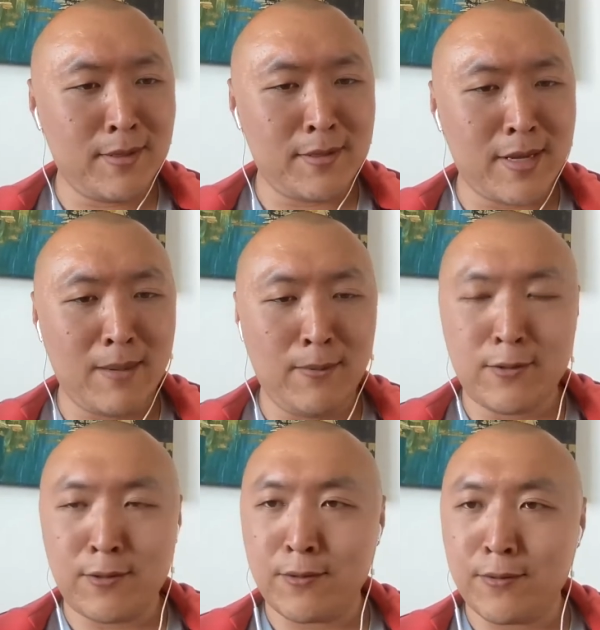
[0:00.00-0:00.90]
is
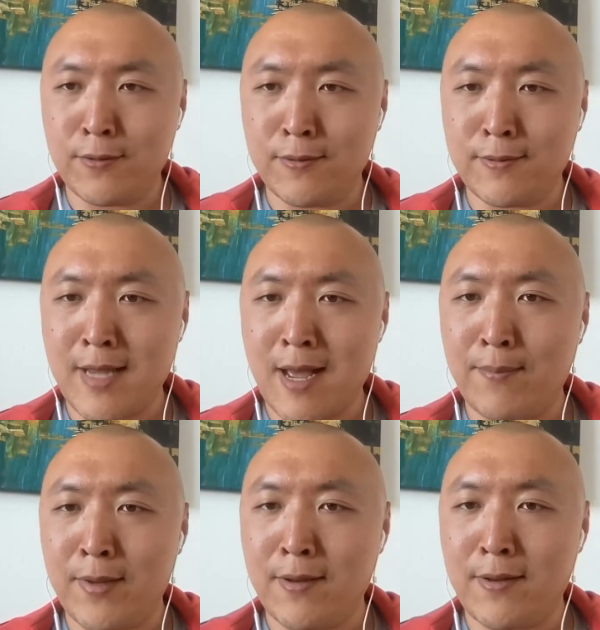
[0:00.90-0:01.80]
able to
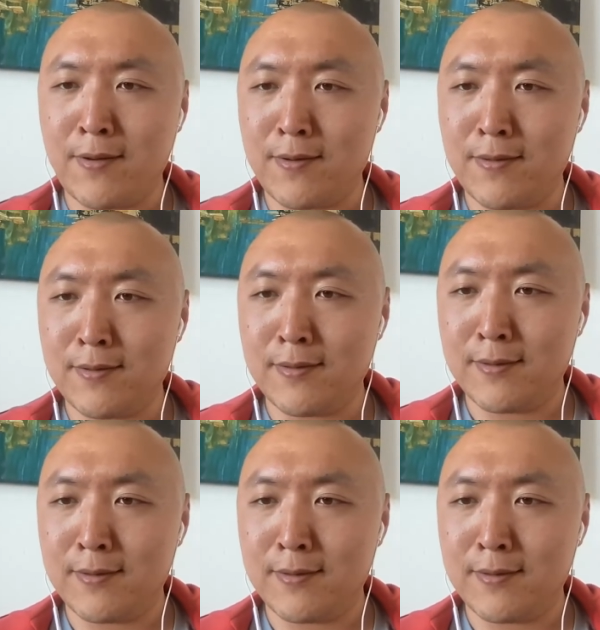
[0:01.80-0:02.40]
tap in here.